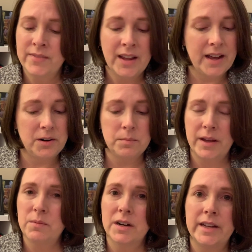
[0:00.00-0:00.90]
I don't
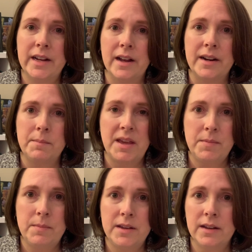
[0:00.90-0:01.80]
mind working on it. Maybe
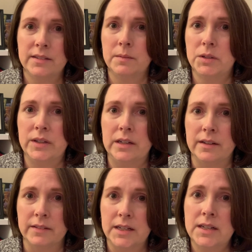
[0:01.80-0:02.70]
because I'm doing it
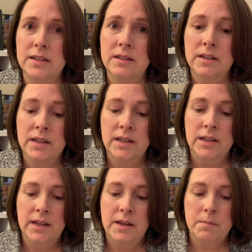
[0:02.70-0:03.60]
on linen,
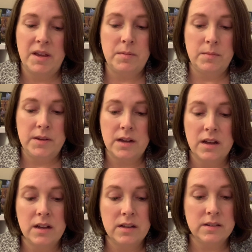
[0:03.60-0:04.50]
maybe
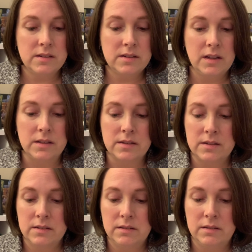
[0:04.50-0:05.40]
because
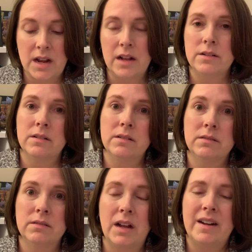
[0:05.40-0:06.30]
it's not,
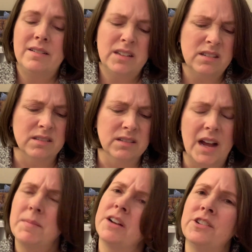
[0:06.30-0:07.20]
I don't know.
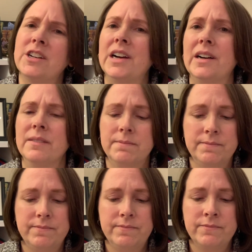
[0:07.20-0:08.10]
I'm not sure.
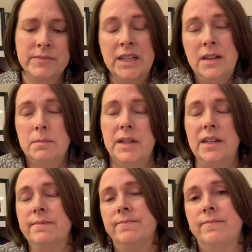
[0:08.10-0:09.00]
But
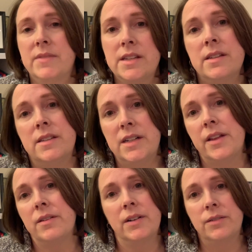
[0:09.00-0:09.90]
this is
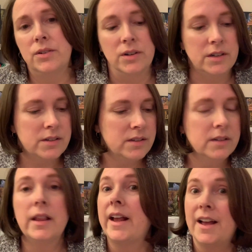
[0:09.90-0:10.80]
another one, of course.
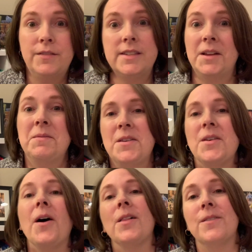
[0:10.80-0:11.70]
Like I've said with
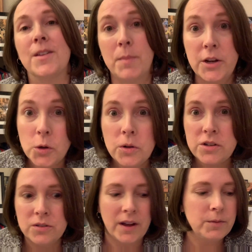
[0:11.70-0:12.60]
all of them. I told
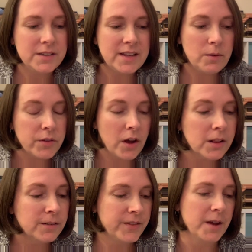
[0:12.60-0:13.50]
you I would say with all
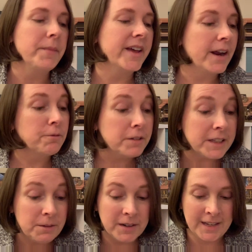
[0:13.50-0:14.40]
of them that I
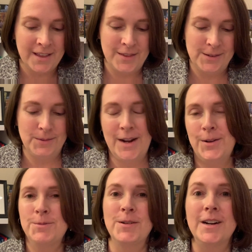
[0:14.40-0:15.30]
really want to get this one out
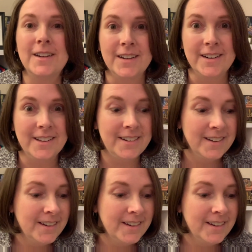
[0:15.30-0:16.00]
and work on it.